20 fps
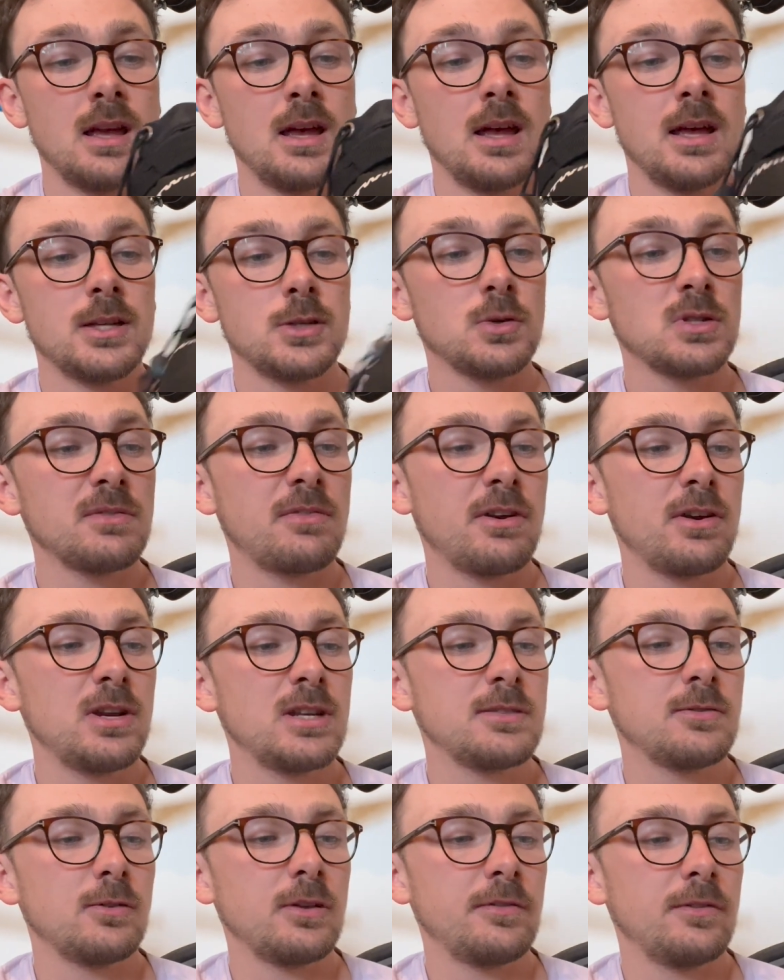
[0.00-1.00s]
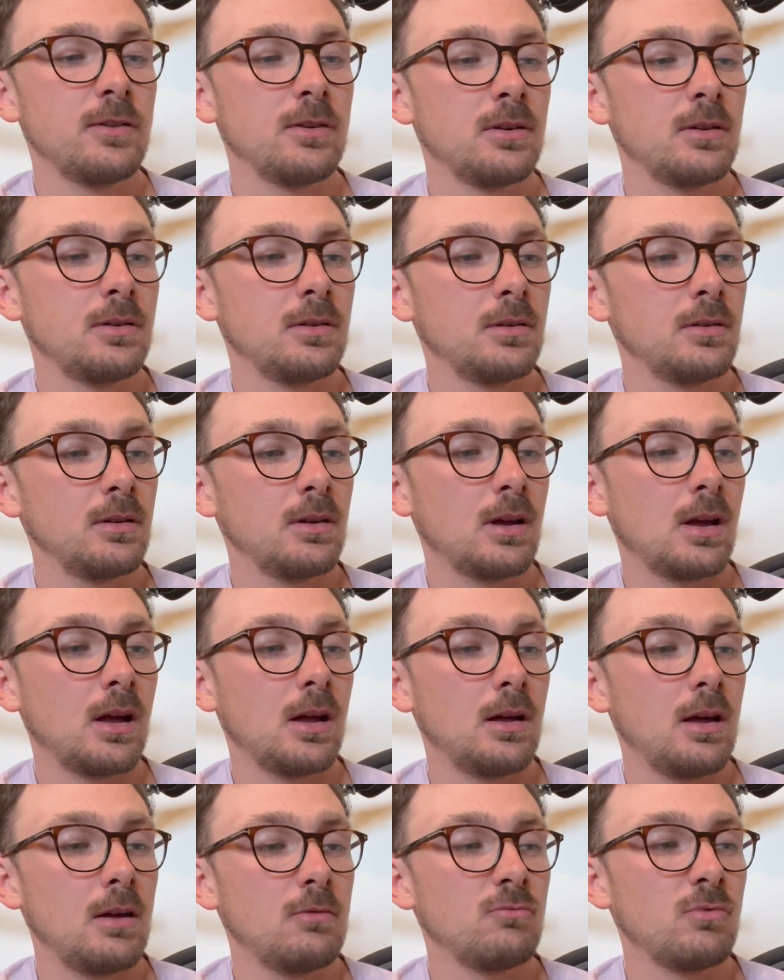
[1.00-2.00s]
It's also very useful if you're
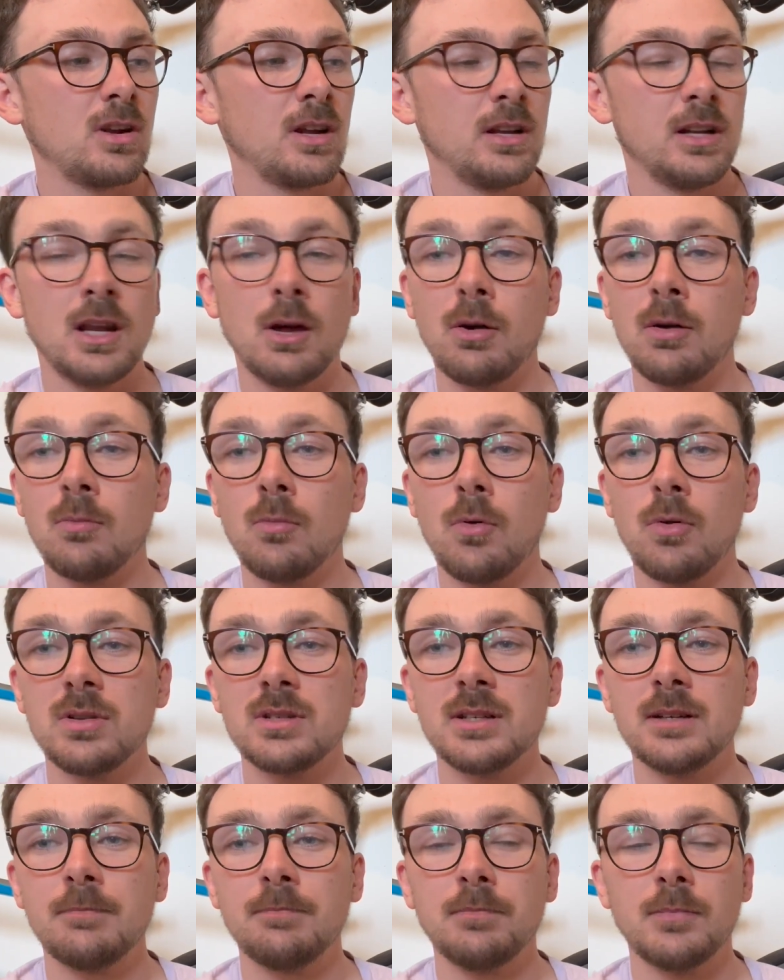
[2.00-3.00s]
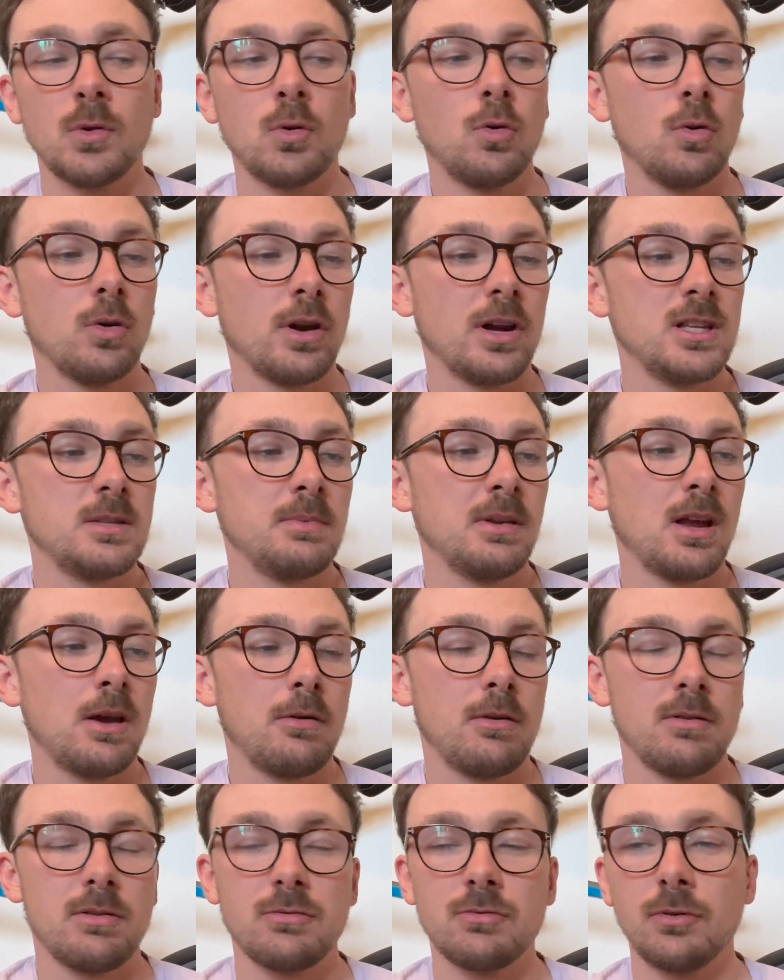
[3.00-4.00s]
running low on water or going to be
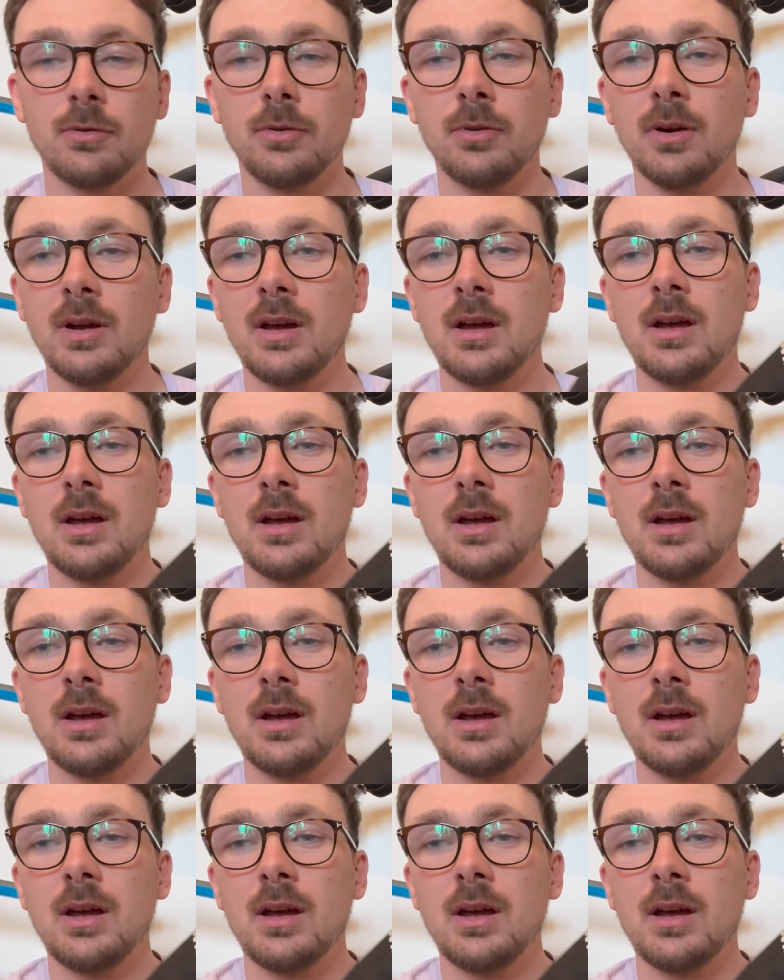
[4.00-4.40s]
going through